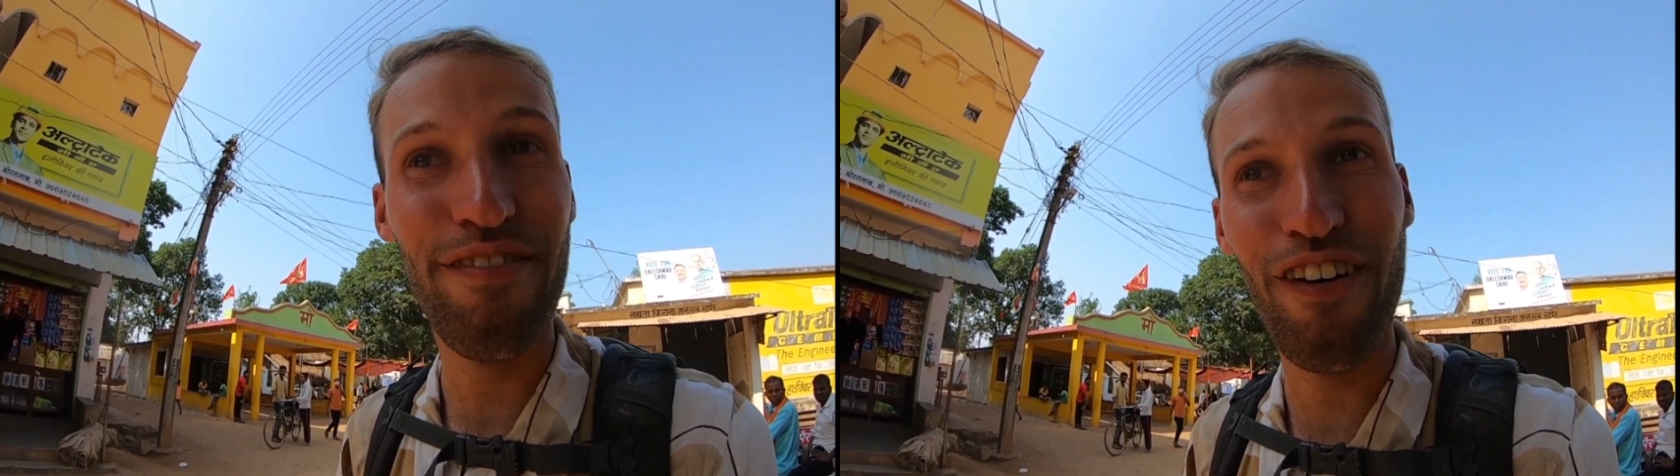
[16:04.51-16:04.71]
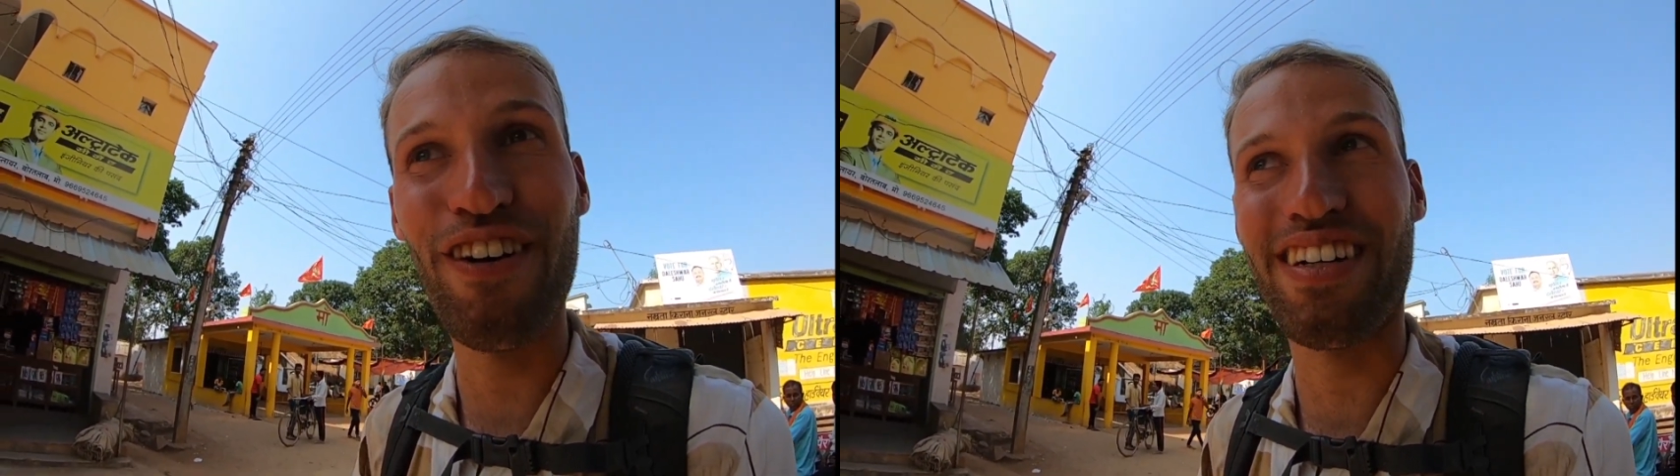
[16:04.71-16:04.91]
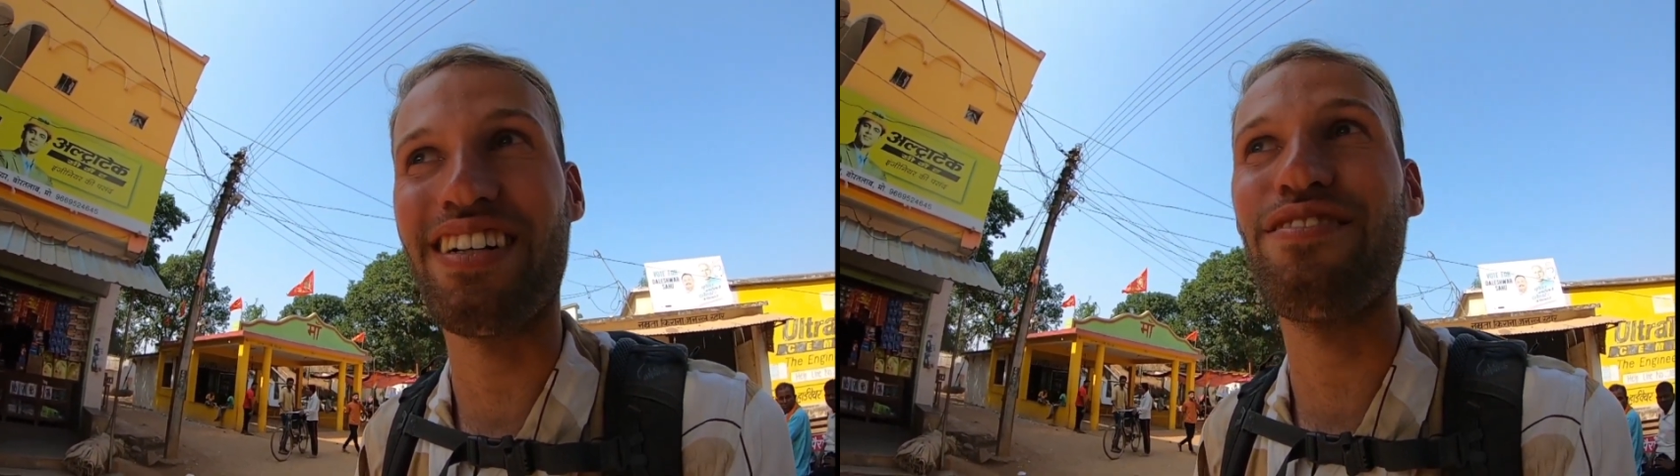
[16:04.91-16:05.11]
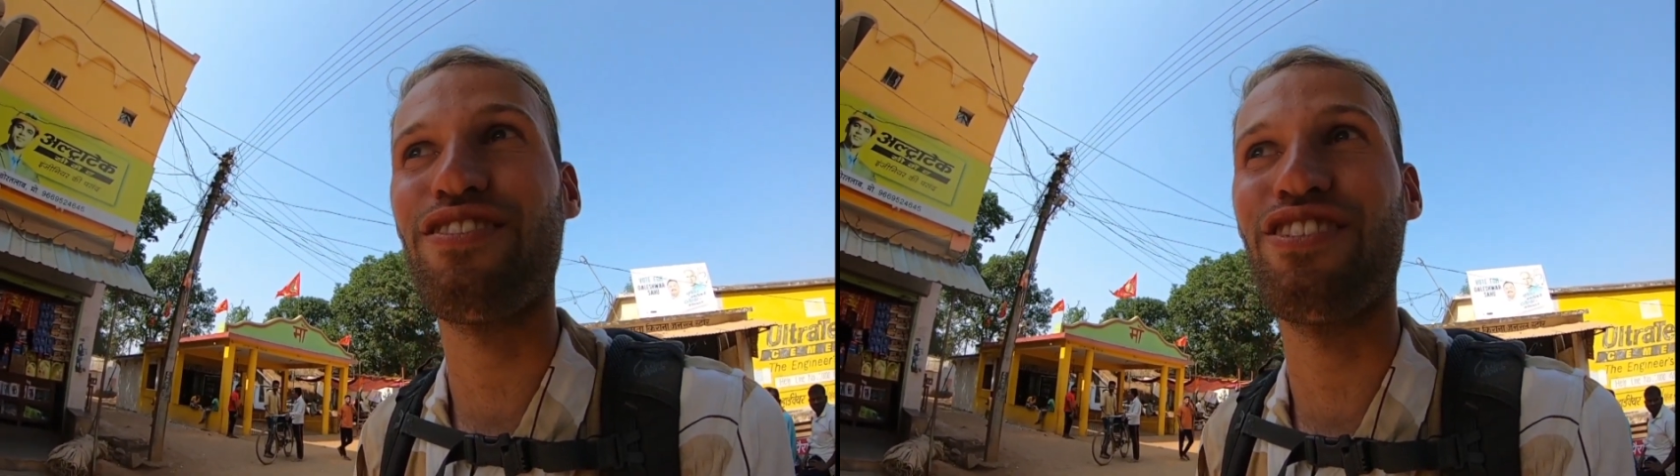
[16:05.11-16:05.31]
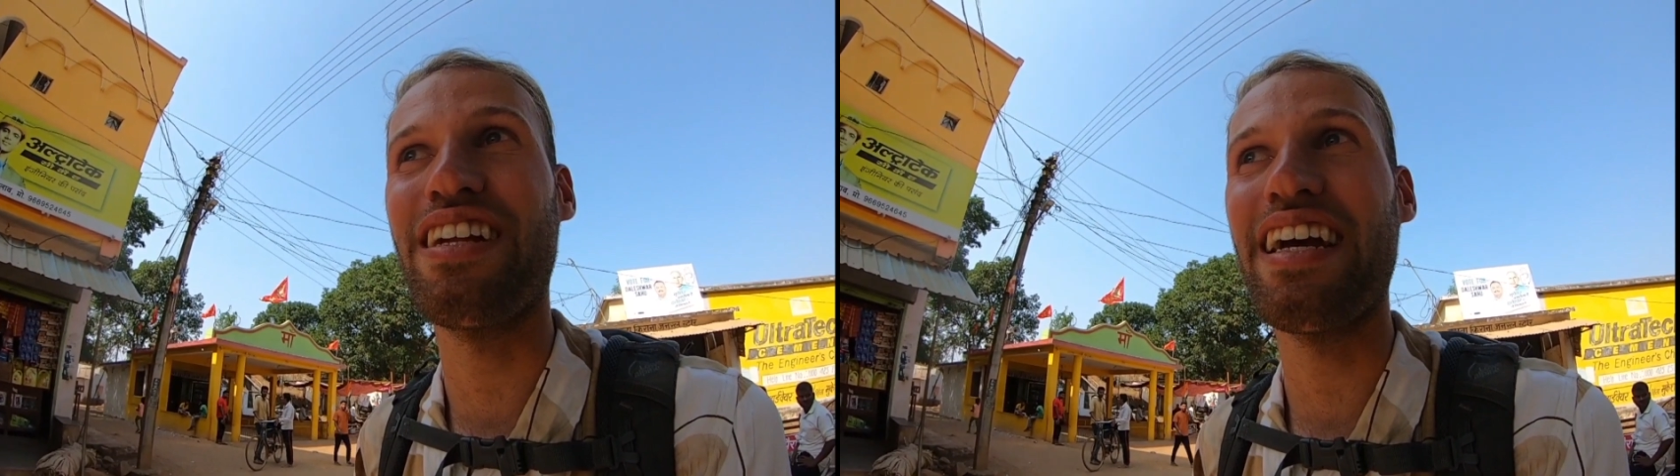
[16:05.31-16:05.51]
voted
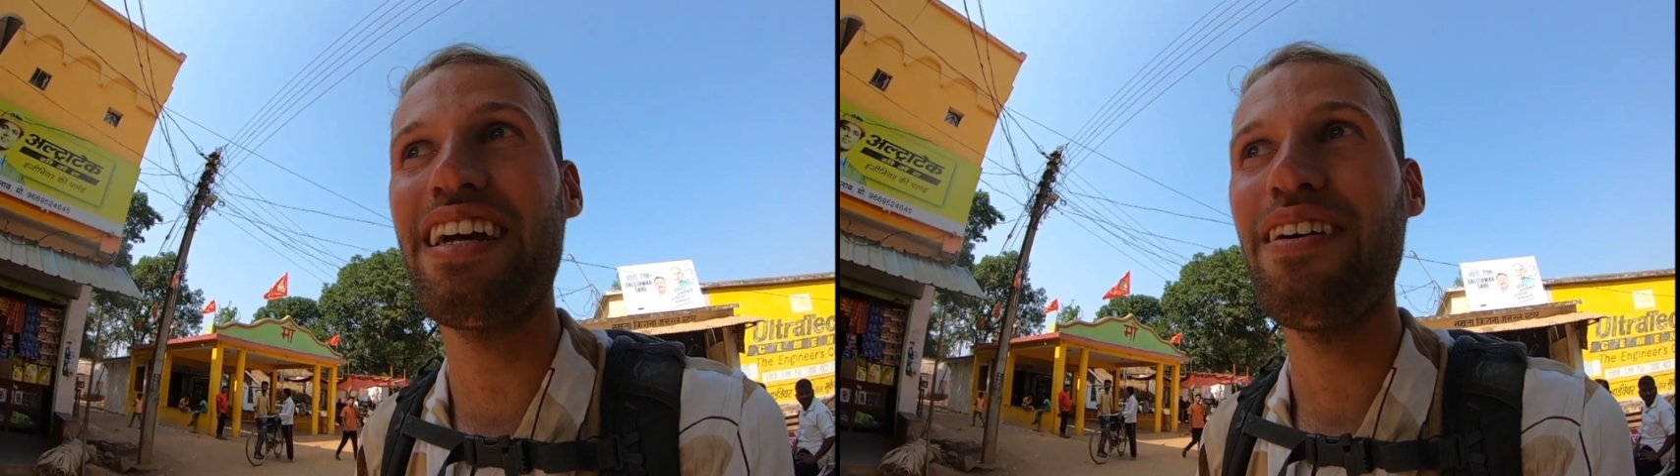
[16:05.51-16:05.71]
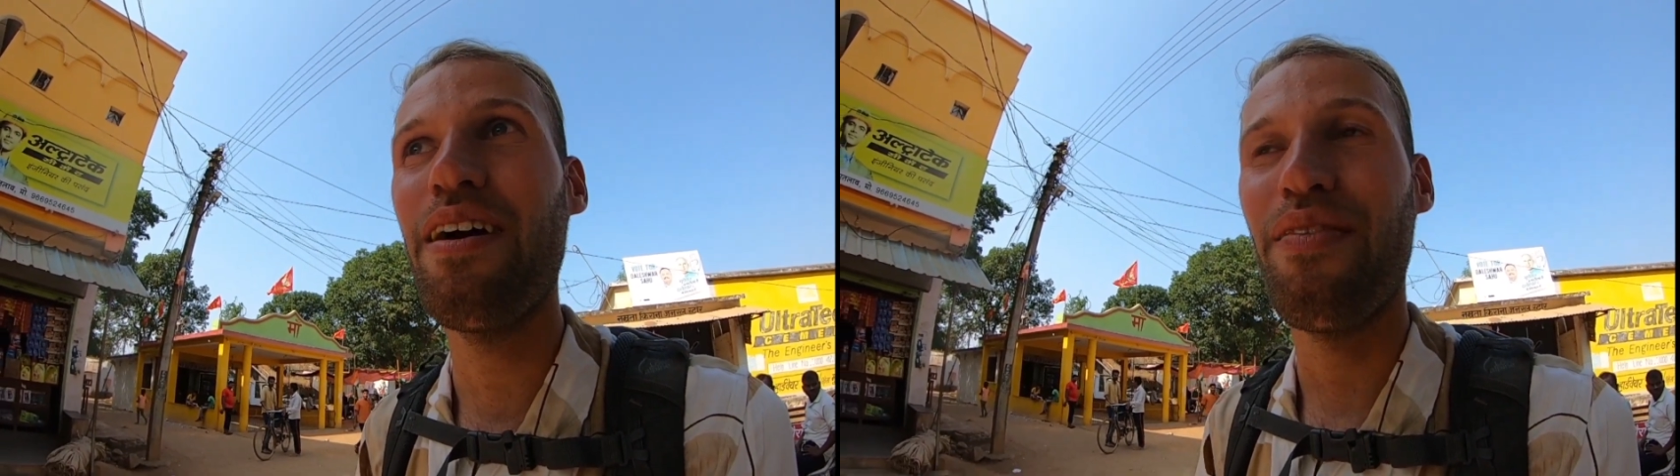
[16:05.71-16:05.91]
today,